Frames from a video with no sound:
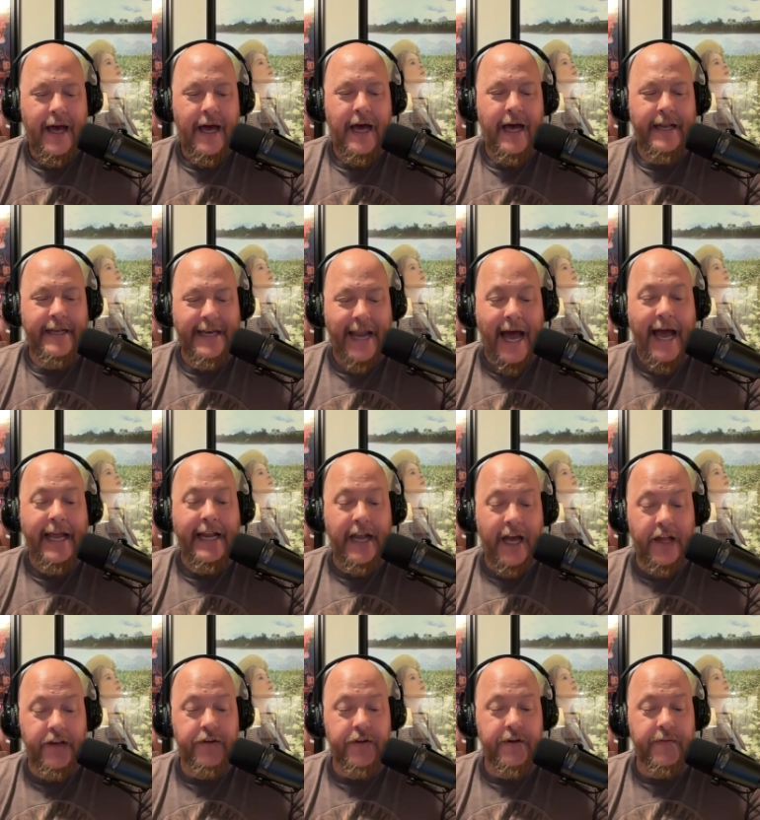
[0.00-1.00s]
Uh, Nine
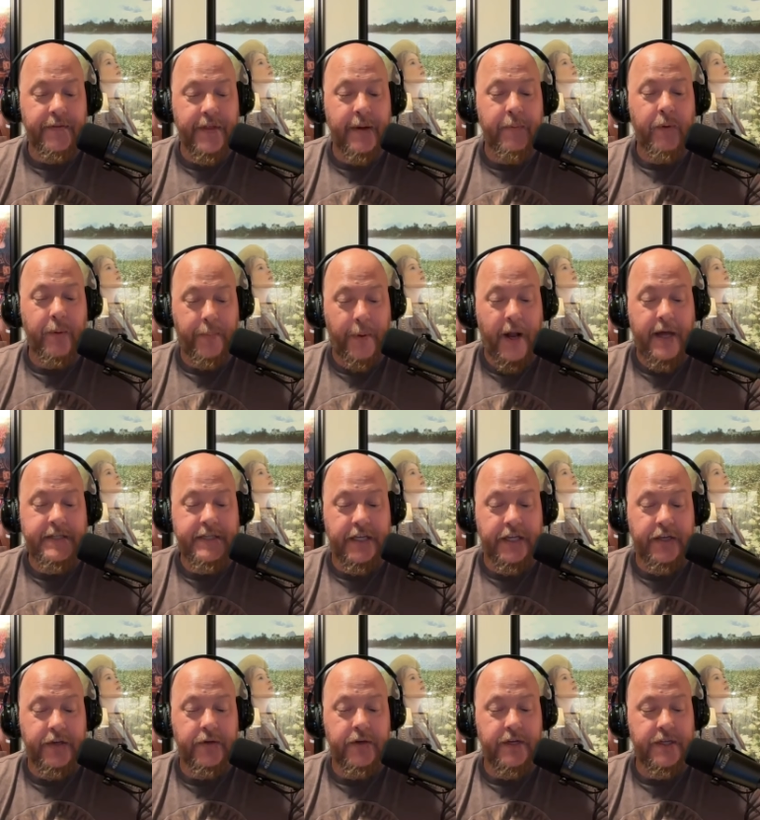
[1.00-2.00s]
hundred of them were
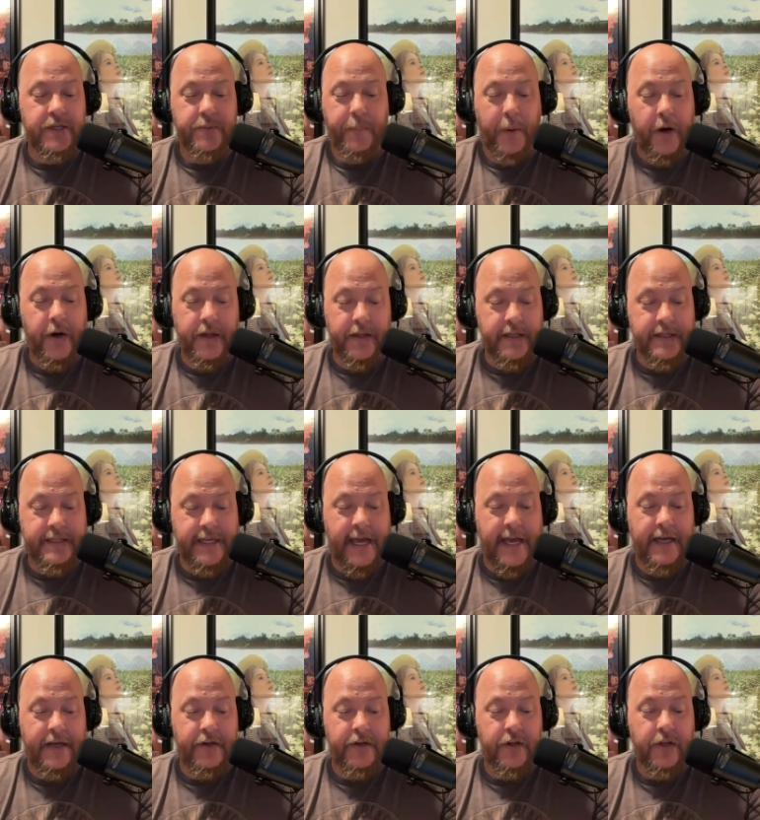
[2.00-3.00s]
prosecuted as part of the
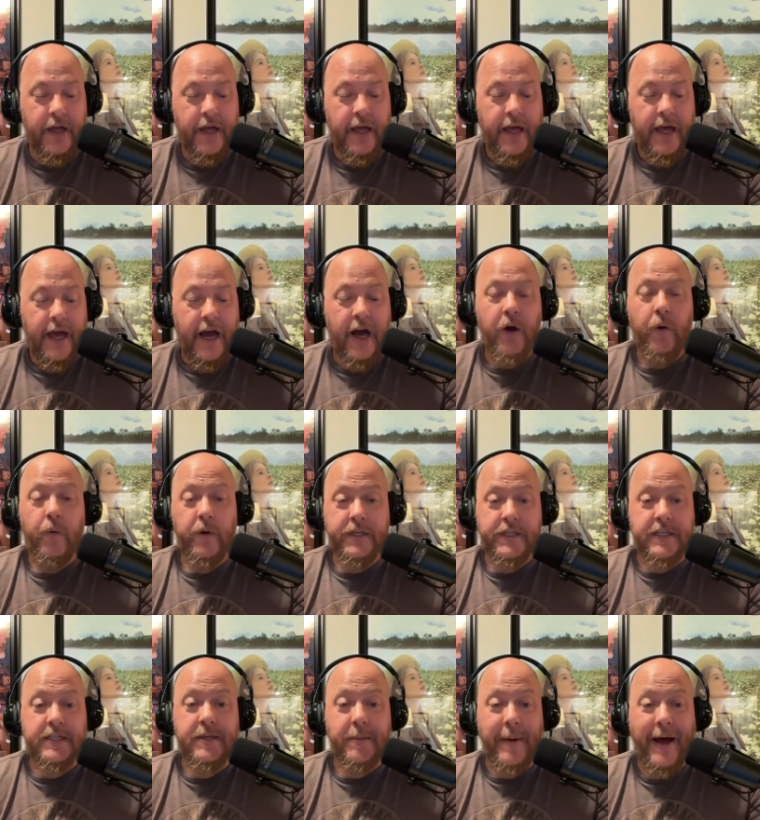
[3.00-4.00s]
scandal, uh,
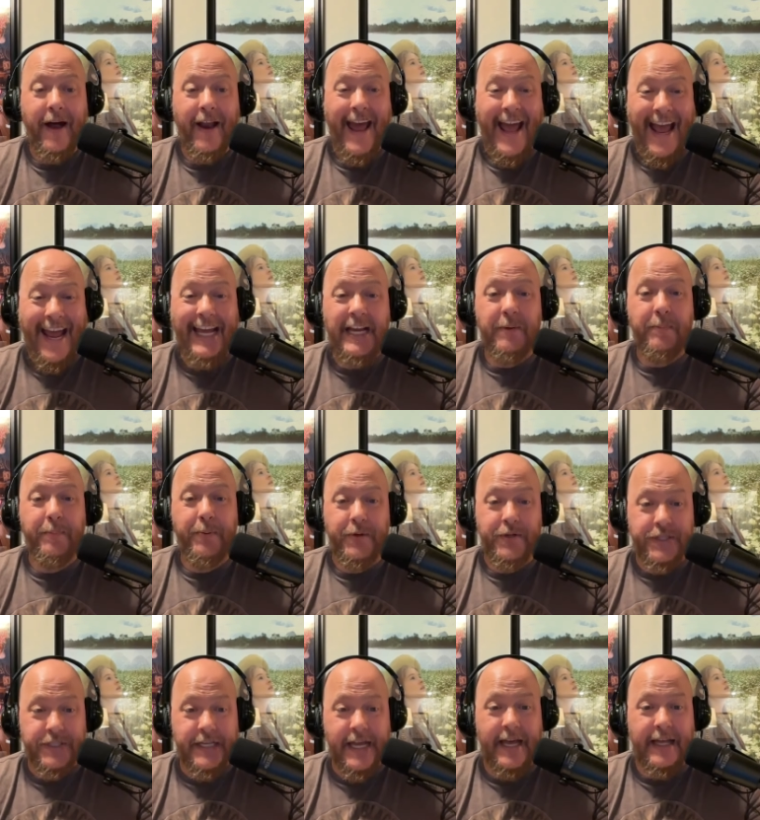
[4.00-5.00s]
which is about eight
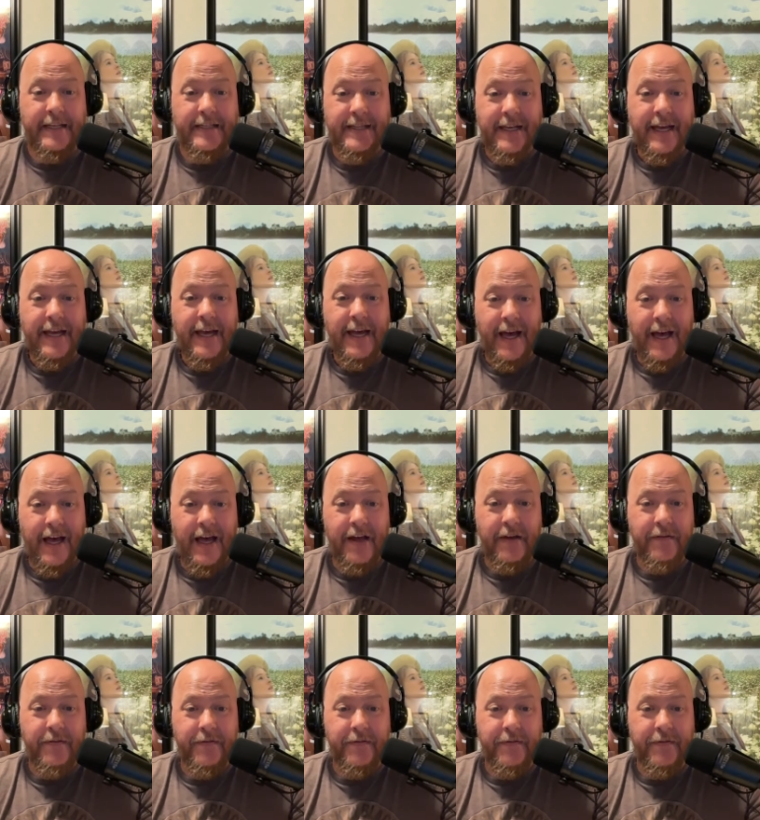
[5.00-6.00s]
percent
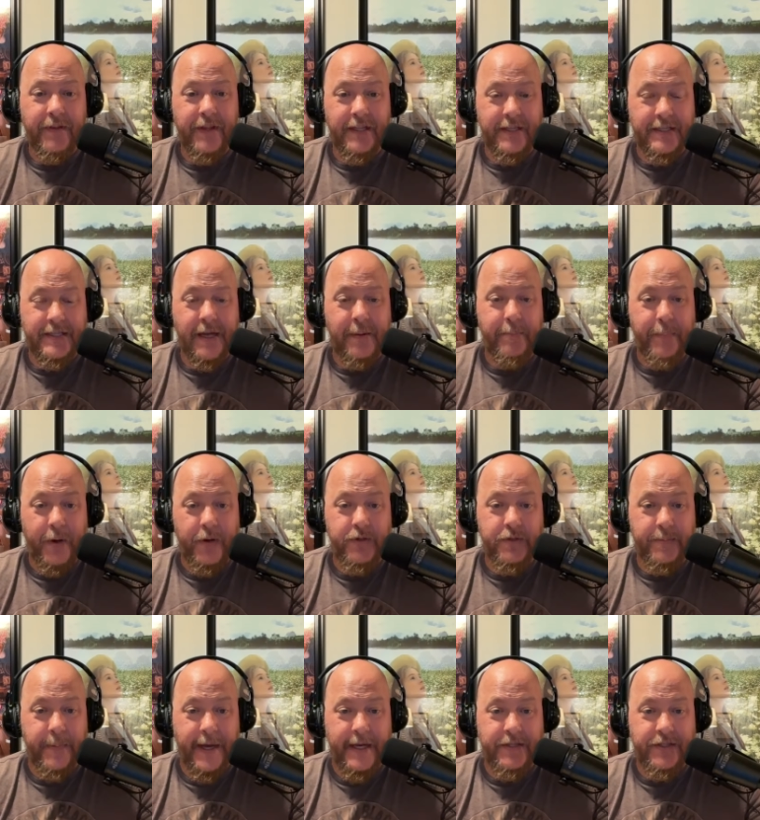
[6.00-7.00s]
of the sub
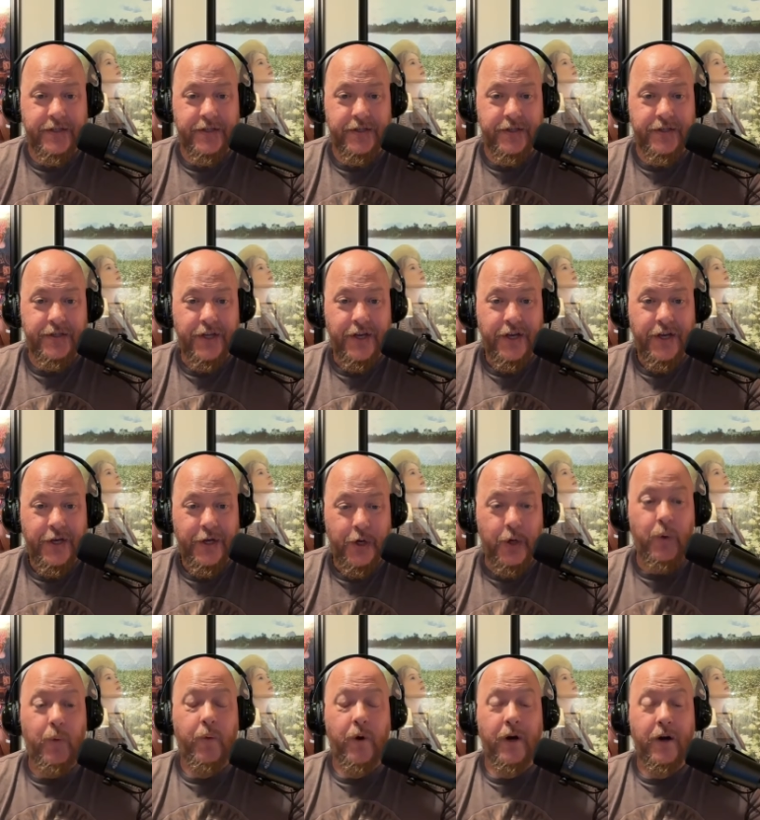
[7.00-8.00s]
postmasters who yep.